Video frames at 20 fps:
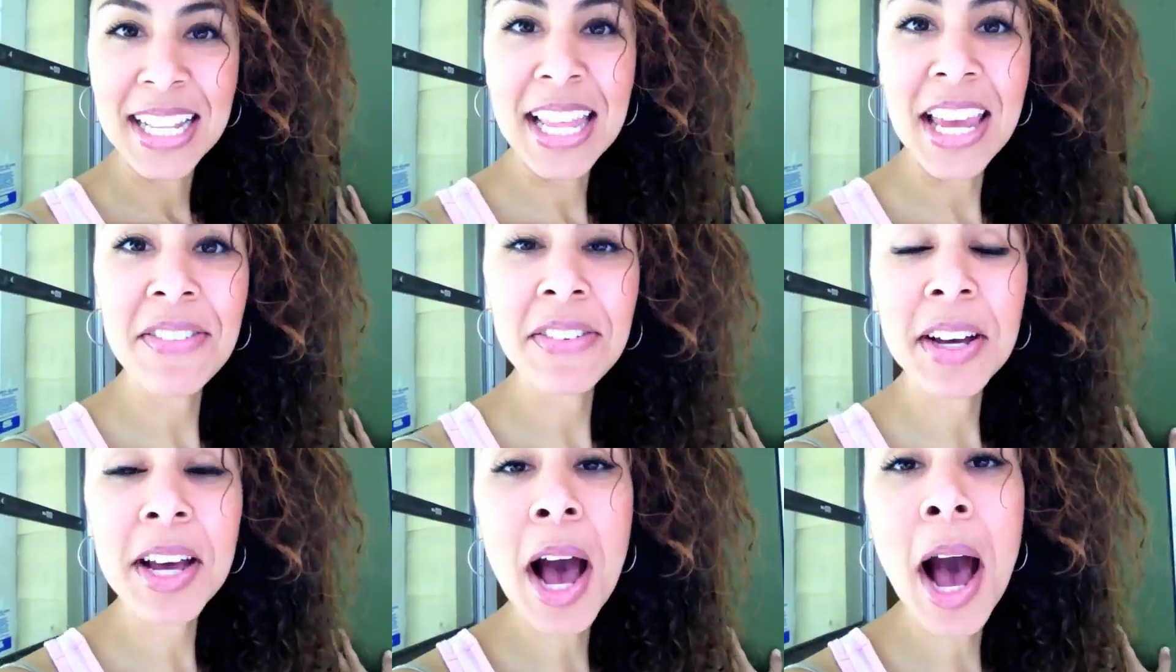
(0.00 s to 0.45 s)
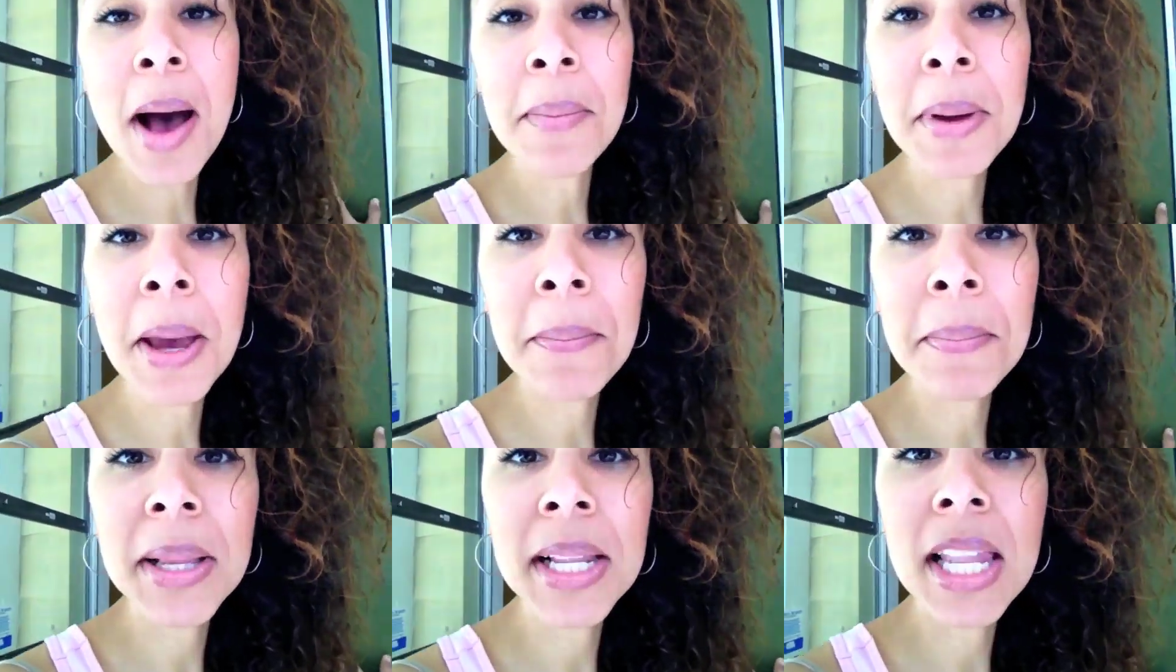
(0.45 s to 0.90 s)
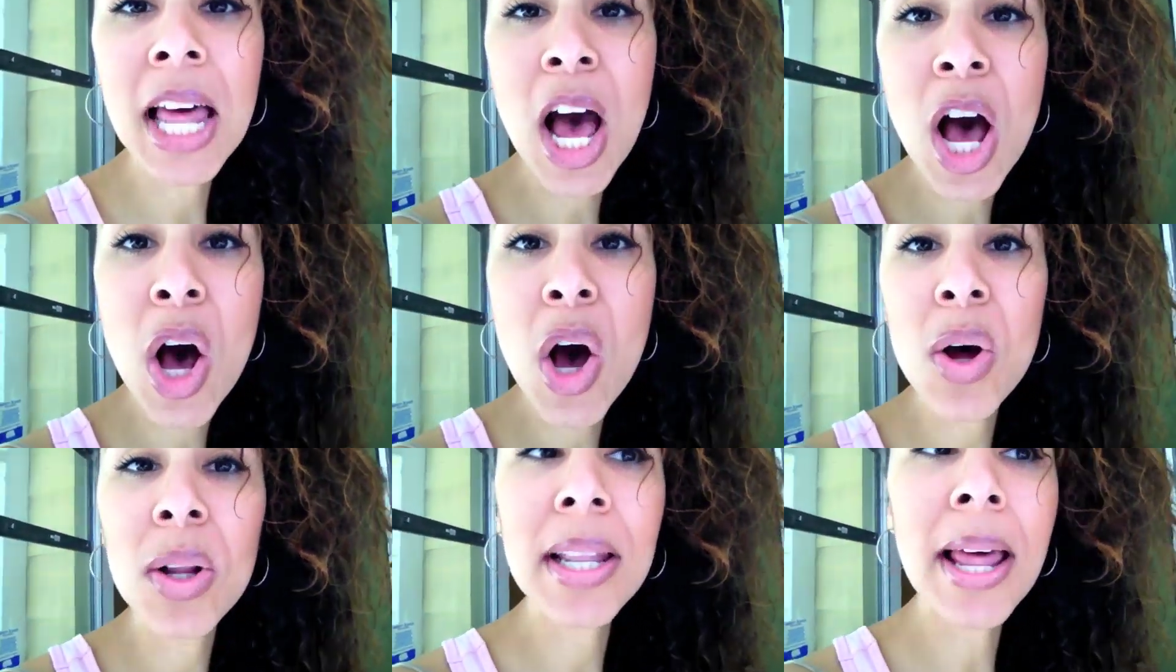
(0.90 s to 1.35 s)
Leave a comment
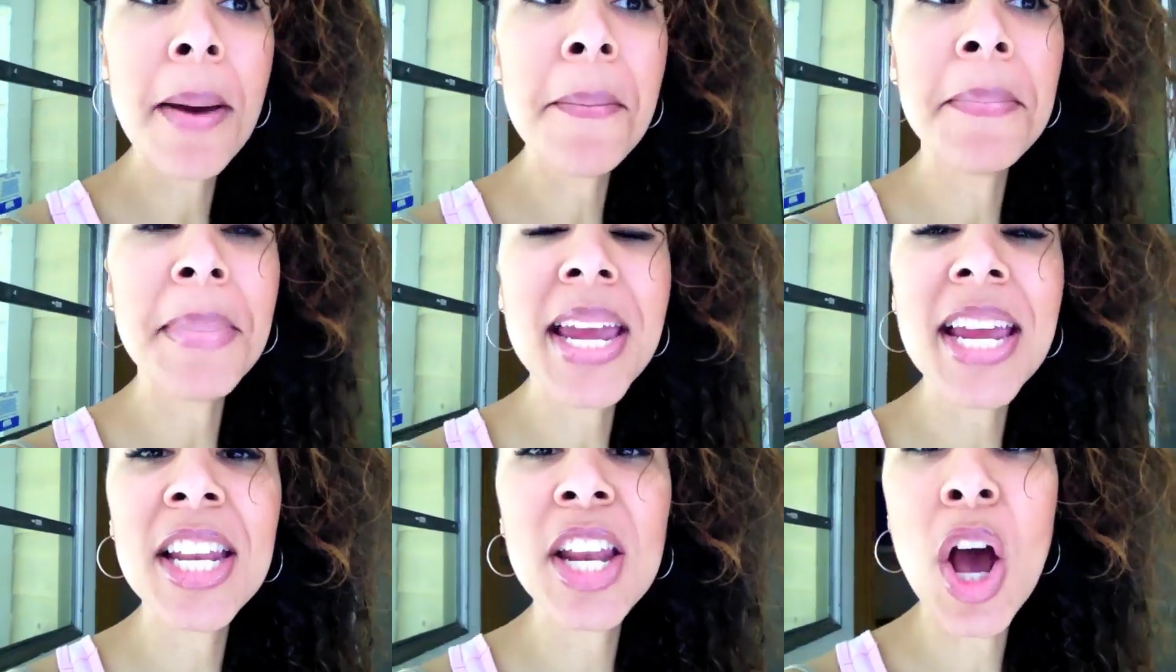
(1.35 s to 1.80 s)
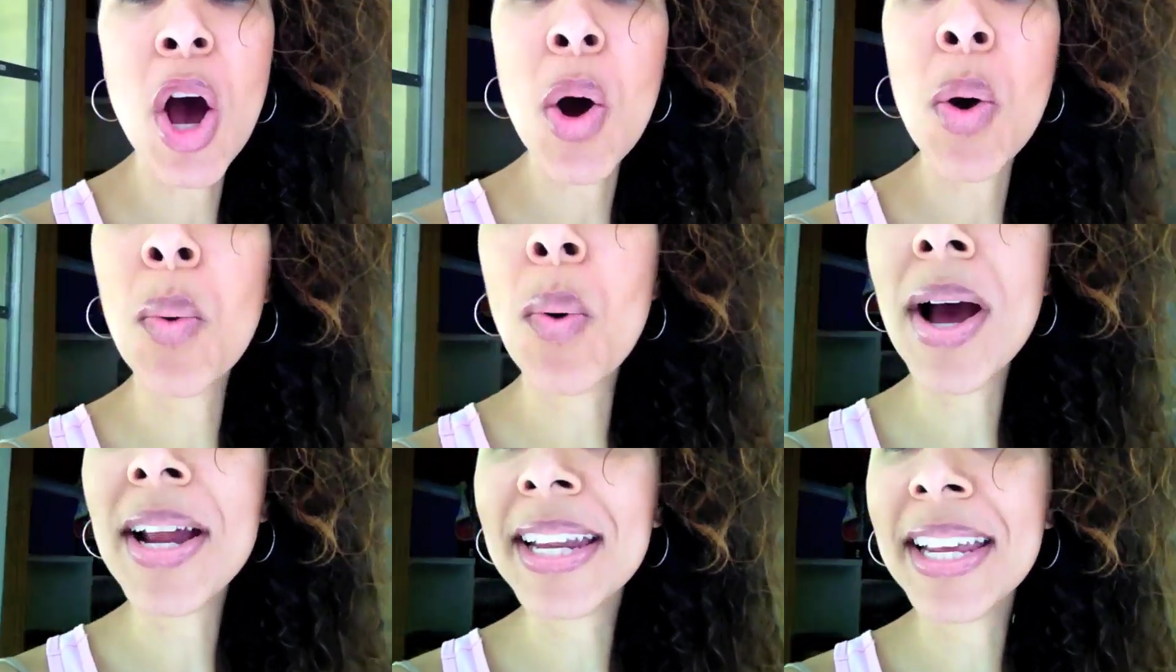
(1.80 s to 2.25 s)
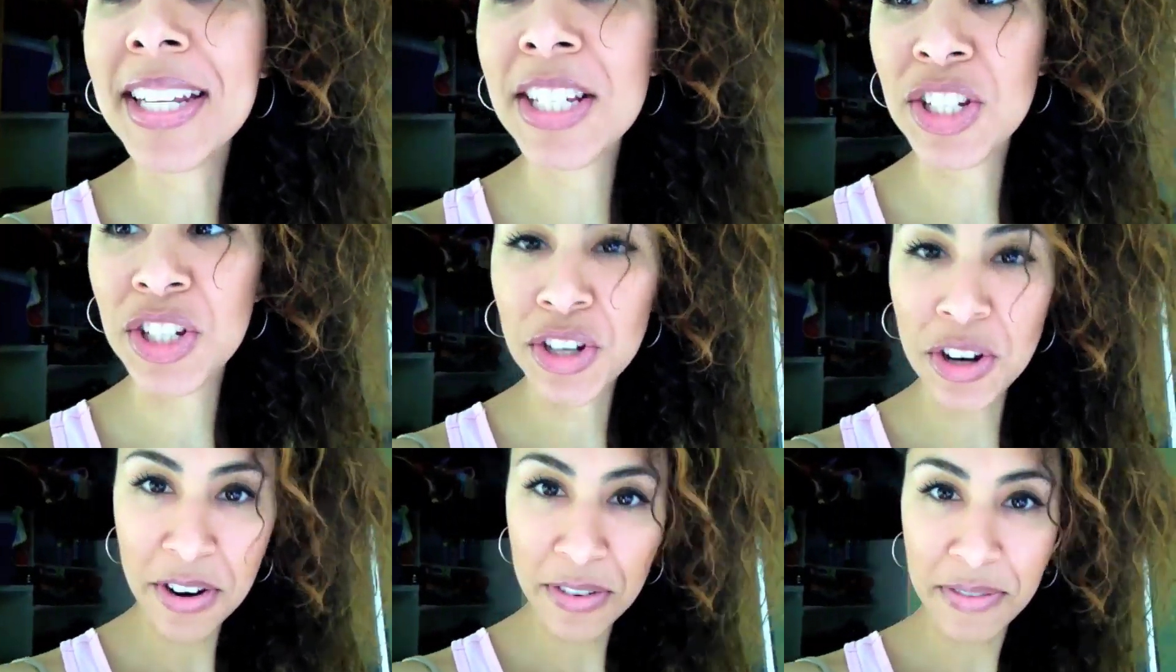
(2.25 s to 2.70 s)
below. Let me know what
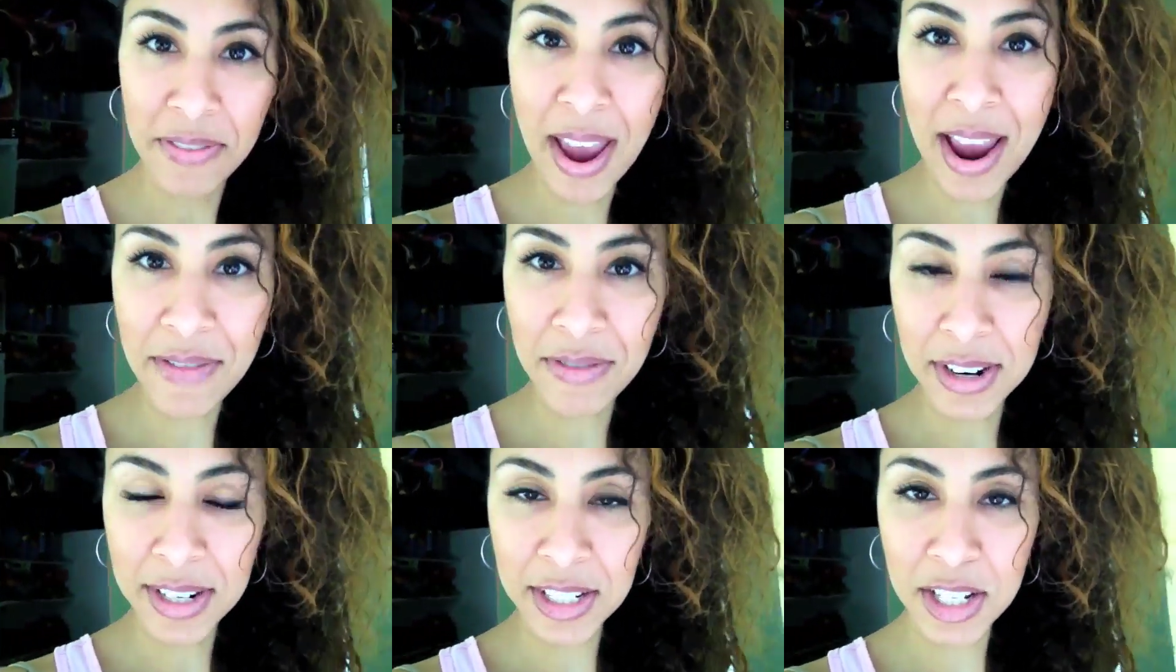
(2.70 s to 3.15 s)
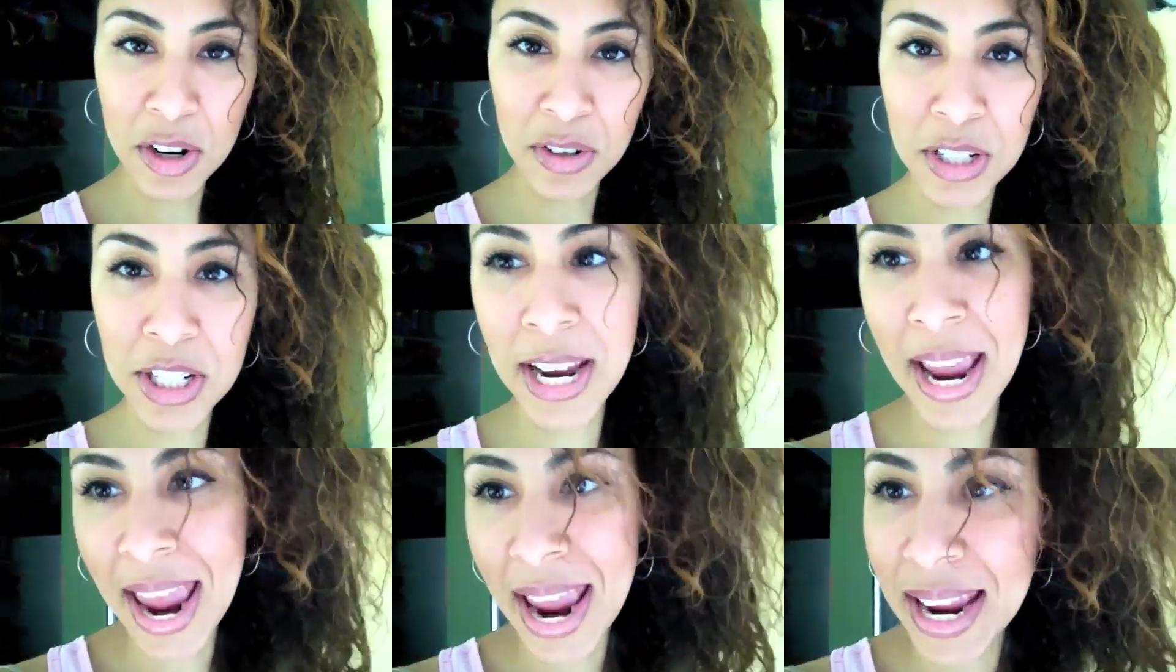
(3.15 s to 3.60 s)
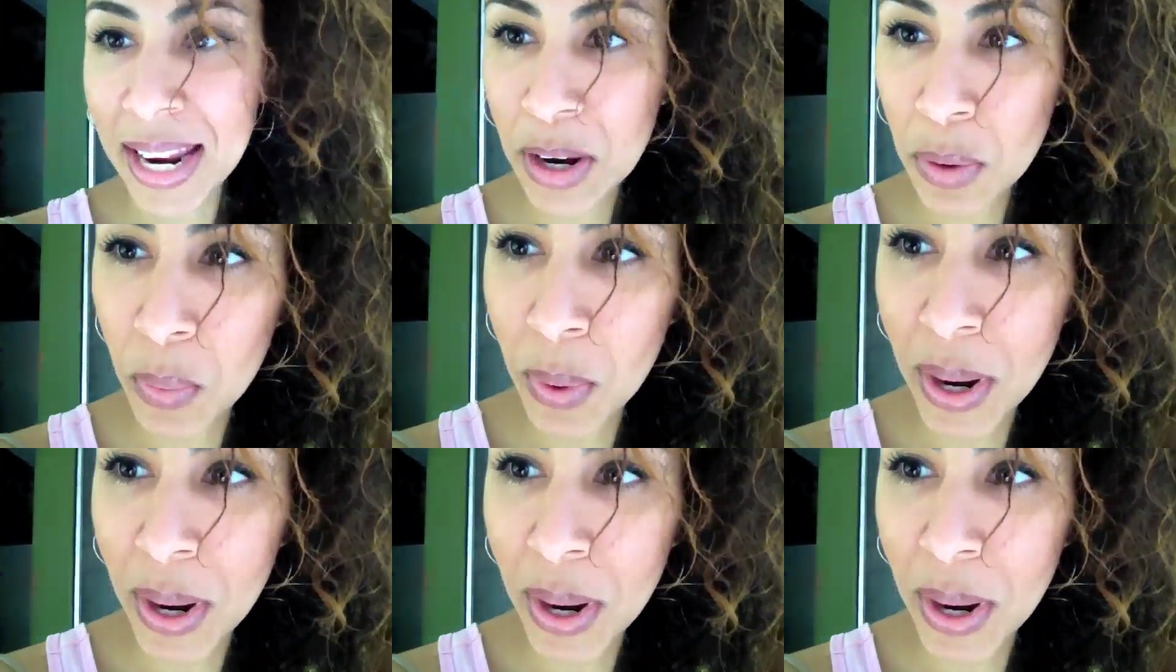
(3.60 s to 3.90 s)
is your favorite don't you hate it